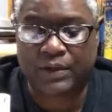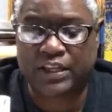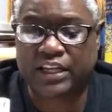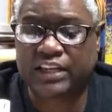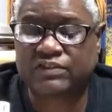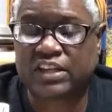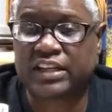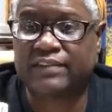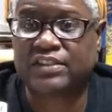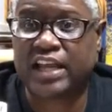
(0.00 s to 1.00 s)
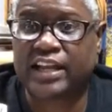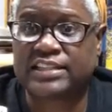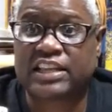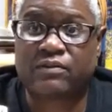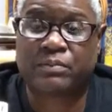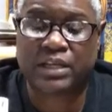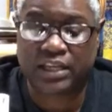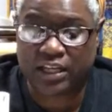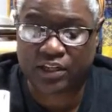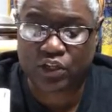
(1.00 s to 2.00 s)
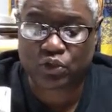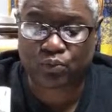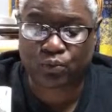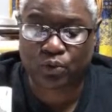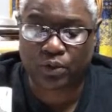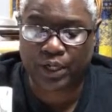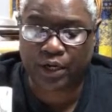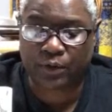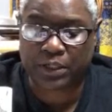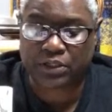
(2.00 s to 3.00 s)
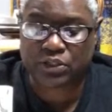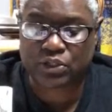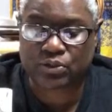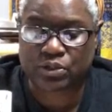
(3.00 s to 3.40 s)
And they've said it's even been getting into rural areas too.